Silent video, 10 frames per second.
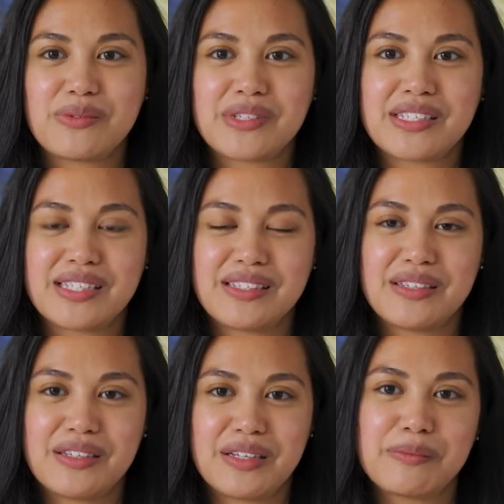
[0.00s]
was
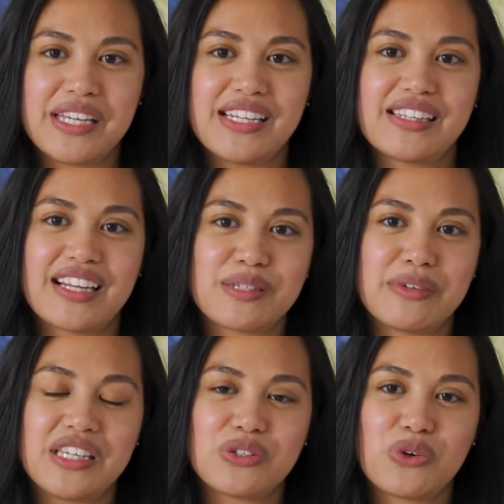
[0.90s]
completed, that's
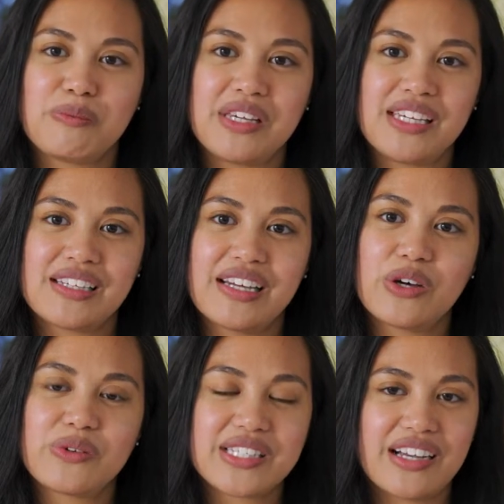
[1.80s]
when he told me,
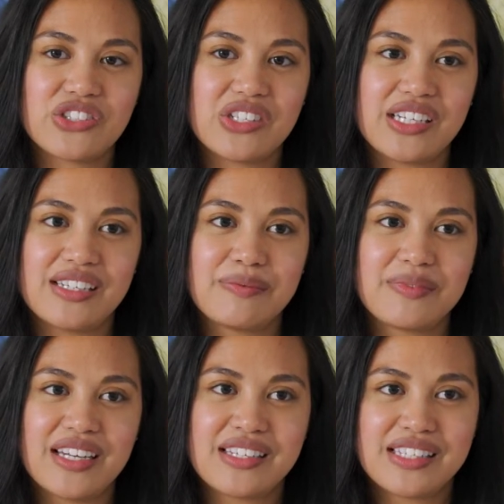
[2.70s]
oh, it's actually
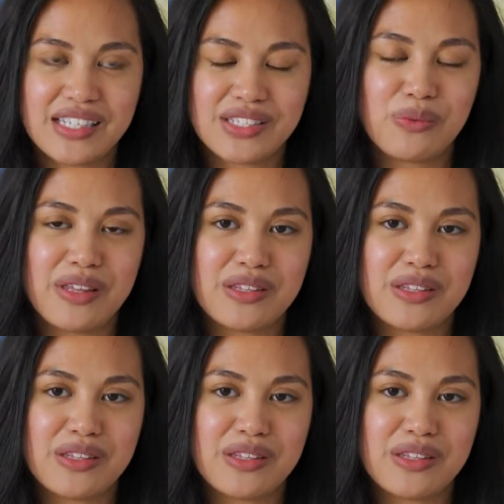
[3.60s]
a cyst with